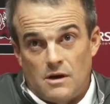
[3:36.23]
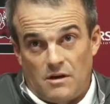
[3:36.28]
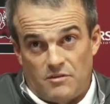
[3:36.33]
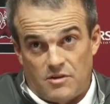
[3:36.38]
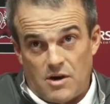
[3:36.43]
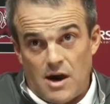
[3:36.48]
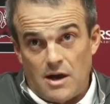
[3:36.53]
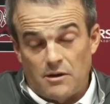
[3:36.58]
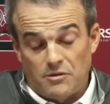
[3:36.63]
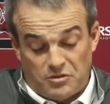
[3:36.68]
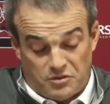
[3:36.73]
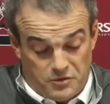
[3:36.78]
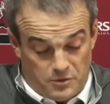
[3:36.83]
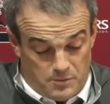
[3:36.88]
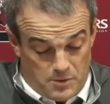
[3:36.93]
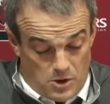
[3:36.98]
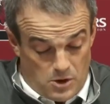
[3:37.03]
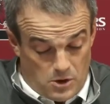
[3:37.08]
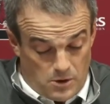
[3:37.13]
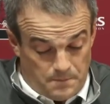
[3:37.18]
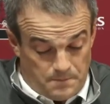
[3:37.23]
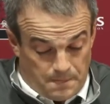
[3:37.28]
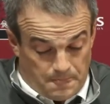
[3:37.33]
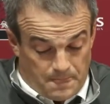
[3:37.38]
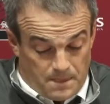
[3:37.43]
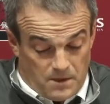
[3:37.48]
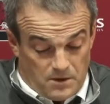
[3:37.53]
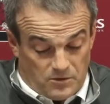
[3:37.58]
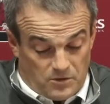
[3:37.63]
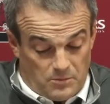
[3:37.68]
of college football
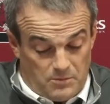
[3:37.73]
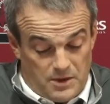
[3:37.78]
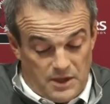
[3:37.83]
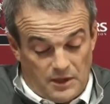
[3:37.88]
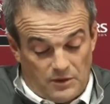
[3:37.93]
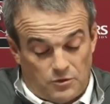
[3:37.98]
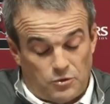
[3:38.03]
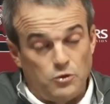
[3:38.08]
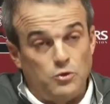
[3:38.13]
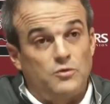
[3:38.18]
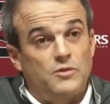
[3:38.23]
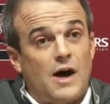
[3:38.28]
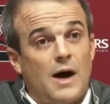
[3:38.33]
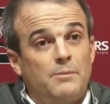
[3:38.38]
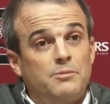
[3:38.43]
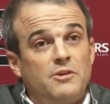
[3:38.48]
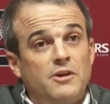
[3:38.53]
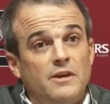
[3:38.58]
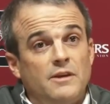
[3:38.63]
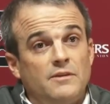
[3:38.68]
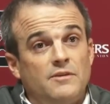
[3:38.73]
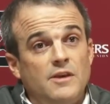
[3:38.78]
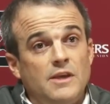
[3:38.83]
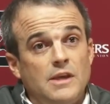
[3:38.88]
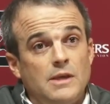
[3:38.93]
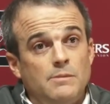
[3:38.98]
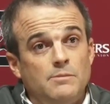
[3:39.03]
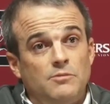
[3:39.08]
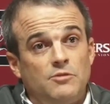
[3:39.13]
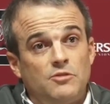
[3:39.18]
to beat two top 10
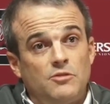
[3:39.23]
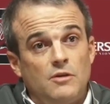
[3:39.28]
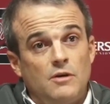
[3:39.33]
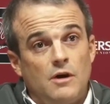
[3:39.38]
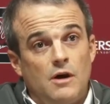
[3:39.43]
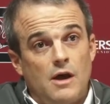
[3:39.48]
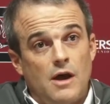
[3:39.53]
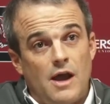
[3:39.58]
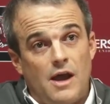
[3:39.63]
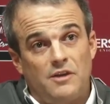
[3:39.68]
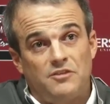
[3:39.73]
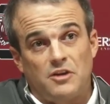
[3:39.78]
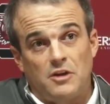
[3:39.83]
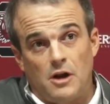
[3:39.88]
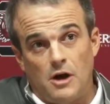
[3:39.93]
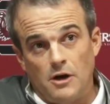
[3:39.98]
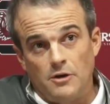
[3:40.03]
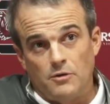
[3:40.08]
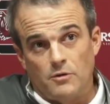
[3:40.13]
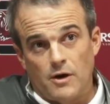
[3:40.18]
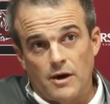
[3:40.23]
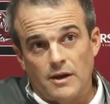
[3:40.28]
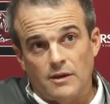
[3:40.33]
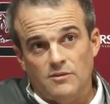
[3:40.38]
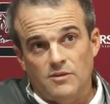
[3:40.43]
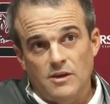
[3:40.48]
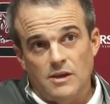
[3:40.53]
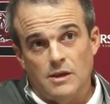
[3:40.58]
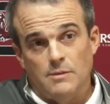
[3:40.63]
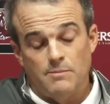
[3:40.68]
teams as an
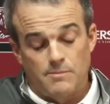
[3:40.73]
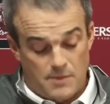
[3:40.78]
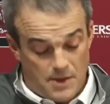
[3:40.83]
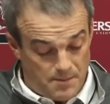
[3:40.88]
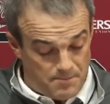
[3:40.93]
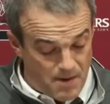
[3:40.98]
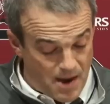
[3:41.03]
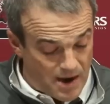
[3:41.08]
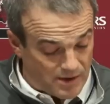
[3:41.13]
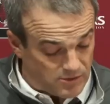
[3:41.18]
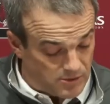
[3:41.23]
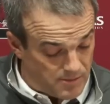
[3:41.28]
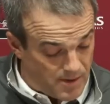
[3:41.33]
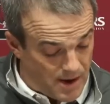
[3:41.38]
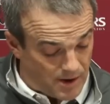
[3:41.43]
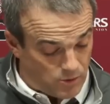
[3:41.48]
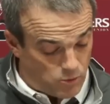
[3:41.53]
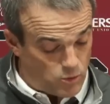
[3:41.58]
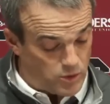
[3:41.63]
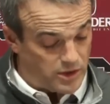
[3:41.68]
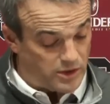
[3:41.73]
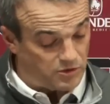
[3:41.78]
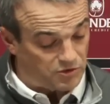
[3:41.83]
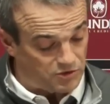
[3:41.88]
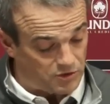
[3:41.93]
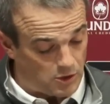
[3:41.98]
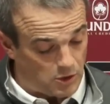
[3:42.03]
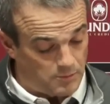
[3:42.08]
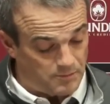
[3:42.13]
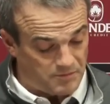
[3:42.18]
unranked team in back-to-back weeks.
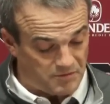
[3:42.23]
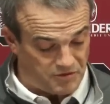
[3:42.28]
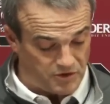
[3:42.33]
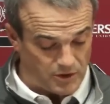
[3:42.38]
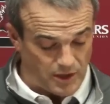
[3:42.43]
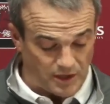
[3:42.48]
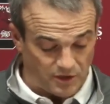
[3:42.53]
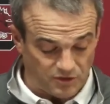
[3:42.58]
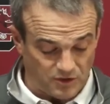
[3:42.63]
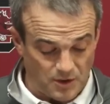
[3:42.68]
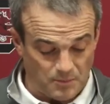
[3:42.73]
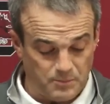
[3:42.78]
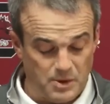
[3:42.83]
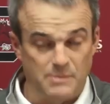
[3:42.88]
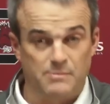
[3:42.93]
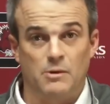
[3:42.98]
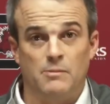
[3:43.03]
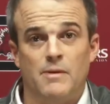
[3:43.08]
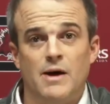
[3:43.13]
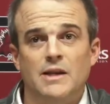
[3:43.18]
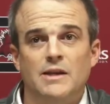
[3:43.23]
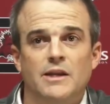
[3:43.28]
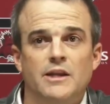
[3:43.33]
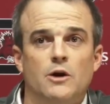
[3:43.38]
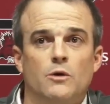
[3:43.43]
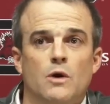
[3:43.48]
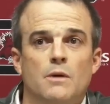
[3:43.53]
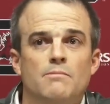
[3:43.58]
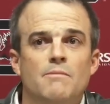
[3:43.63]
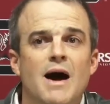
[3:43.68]
So I feel like some people might
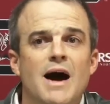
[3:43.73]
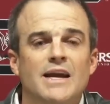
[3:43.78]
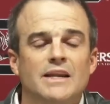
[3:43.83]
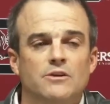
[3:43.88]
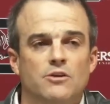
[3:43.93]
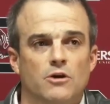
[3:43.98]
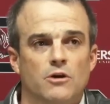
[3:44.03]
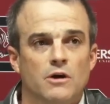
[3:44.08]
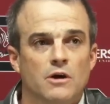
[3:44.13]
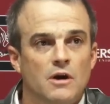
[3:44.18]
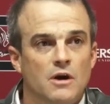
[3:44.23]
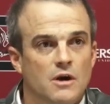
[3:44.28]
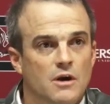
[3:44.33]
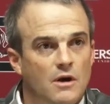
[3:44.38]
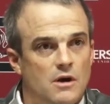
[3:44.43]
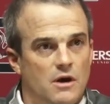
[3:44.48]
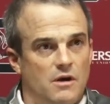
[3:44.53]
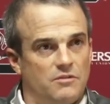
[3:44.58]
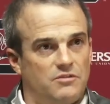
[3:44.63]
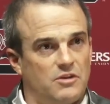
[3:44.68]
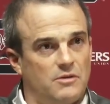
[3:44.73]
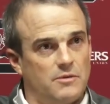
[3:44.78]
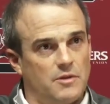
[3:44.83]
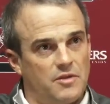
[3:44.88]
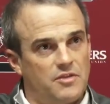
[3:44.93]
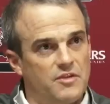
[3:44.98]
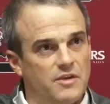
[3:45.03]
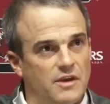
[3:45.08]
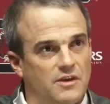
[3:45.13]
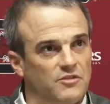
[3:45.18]
need a reminder of some of
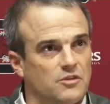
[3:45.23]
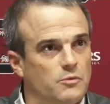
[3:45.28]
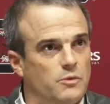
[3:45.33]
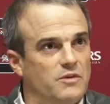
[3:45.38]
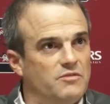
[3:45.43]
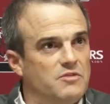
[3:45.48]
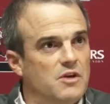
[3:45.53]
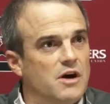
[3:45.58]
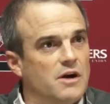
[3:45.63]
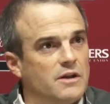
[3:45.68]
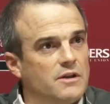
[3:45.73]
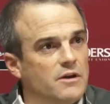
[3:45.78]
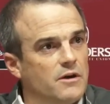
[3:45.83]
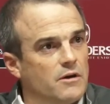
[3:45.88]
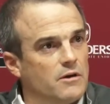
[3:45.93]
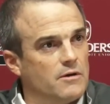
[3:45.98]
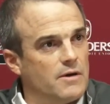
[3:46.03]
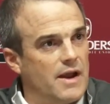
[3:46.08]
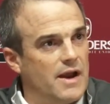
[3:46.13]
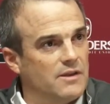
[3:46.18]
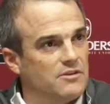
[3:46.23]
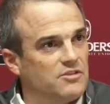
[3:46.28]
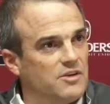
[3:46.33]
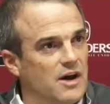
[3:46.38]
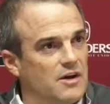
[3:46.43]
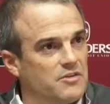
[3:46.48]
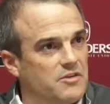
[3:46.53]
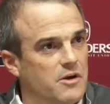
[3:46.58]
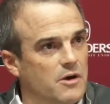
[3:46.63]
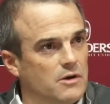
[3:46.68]
the things that we've done here at
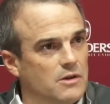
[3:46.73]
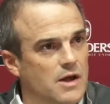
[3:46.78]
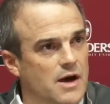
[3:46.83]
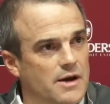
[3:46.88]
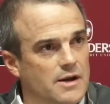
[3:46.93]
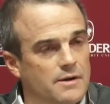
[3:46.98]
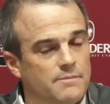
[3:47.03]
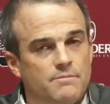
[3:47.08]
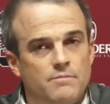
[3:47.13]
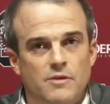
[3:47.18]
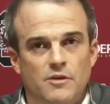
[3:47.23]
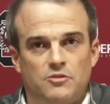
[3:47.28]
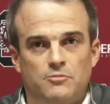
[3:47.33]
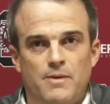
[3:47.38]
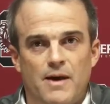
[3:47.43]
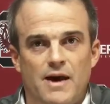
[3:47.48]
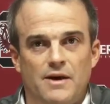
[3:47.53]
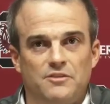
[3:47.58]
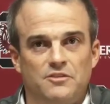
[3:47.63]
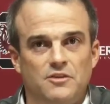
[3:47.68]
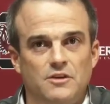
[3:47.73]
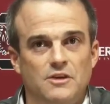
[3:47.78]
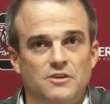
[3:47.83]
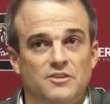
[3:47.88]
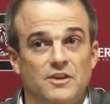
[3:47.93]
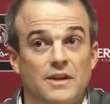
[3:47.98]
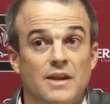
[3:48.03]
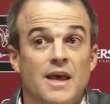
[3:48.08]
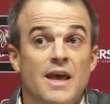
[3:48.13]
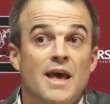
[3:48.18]
South Carolina this past
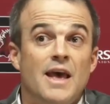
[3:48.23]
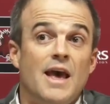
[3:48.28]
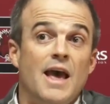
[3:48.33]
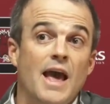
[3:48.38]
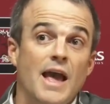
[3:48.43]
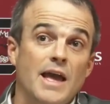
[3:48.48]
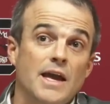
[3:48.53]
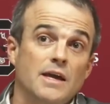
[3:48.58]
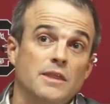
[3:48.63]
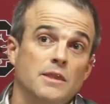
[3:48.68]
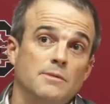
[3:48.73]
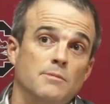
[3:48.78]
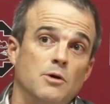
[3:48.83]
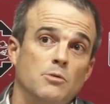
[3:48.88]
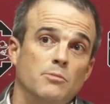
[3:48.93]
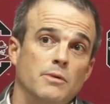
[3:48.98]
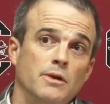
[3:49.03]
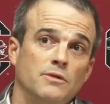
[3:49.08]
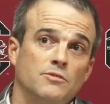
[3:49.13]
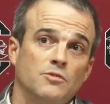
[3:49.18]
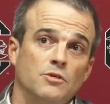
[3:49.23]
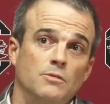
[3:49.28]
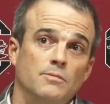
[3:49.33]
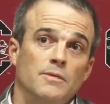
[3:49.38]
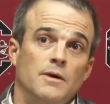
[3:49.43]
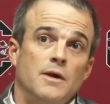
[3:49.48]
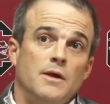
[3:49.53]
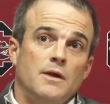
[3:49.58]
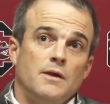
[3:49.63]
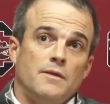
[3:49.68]
season and the
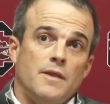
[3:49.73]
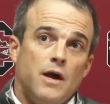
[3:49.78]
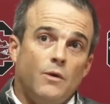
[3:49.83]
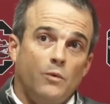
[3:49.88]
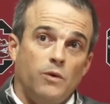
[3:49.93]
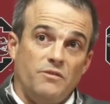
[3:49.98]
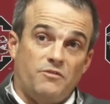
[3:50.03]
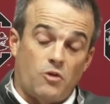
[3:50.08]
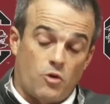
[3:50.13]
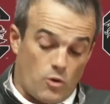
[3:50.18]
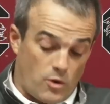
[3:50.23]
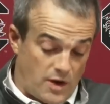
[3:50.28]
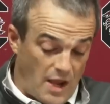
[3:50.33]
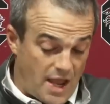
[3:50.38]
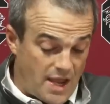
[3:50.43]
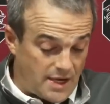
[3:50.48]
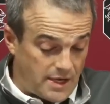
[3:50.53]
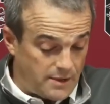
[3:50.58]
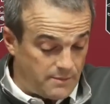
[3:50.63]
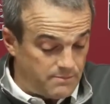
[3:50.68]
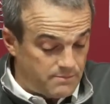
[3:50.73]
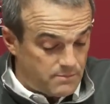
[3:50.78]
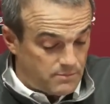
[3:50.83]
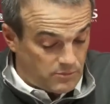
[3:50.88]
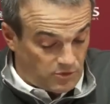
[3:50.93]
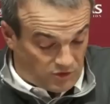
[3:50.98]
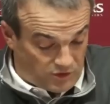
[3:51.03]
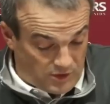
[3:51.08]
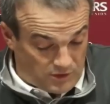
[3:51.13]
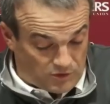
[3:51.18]
momentum that we've created
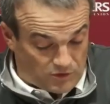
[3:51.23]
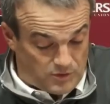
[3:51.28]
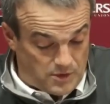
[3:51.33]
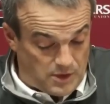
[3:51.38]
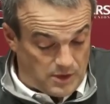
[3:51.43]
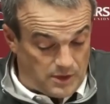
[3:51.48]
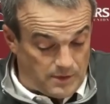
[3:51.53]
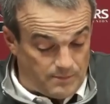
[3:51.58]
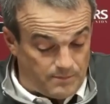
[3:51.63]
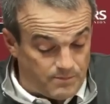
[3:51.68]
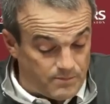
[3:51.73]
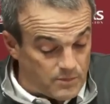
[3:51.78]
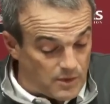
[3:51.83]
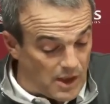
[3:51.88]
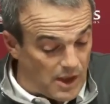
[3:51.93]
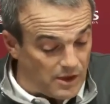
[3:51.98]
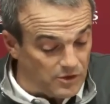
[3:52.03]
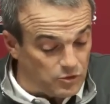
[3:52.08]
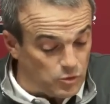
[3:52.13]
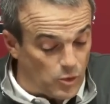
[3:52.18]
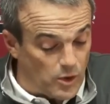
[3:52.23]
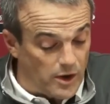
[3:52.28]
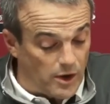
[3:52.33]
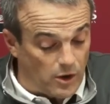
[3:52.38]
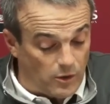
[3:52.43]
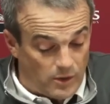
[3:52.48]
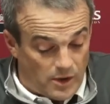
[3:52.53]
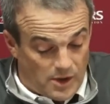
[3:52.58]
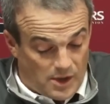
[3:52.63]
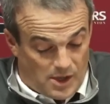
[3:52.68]
since then as
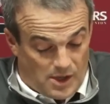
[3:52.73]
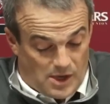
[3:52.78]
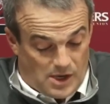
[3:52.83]
well.